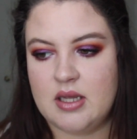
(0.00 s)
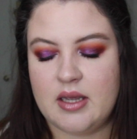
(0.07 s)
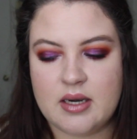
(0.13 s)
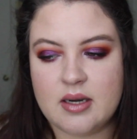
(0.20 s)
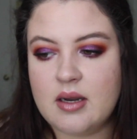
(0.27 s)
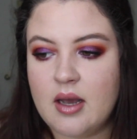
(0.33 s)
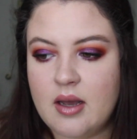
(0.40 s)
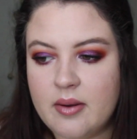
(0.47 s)

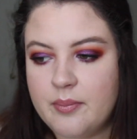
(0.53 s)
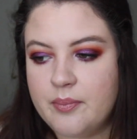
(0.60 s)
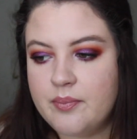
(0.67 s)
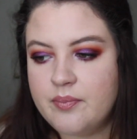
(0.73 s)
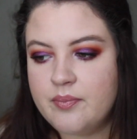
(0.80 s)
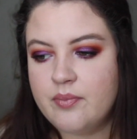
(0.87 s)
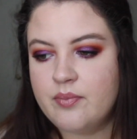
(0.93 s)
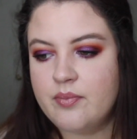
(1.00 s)

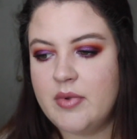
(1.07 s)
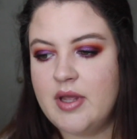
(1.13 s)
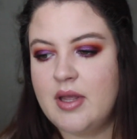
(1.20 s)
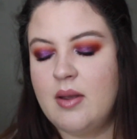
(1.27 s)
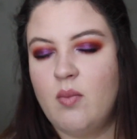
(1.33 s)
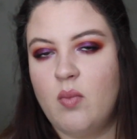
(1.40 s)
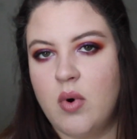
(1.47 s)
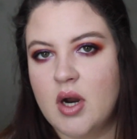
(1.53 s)

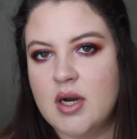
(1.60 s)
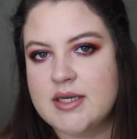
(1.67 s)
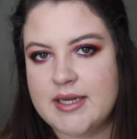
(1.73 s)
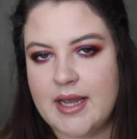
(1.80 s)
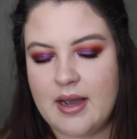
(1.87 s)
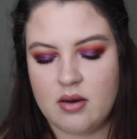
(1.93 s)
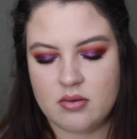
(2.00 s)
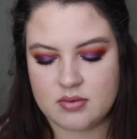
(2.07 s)
it worked
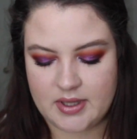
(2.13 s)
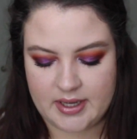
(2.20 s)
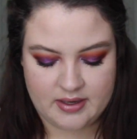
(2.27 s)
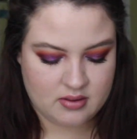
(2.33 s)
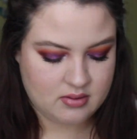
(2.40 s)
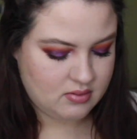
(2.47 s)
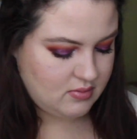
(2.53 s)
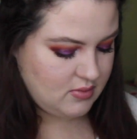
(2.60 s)
out like
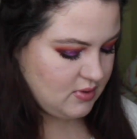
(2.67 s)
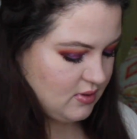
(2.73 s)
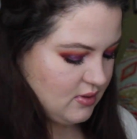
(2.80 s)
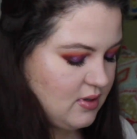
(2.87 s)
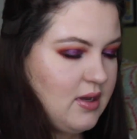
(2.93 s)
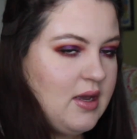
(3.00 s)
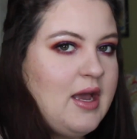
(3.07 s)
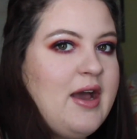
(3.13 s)

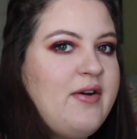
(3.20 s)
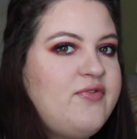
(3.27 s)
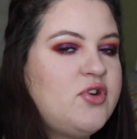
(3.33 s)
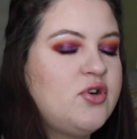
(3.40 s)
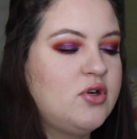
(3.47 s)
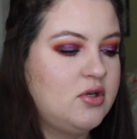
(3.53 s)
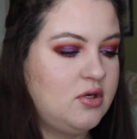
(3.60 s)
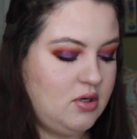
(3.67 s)

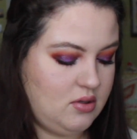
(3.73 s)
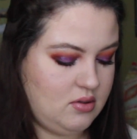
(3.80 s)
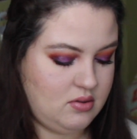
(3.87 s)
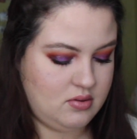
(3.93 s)
after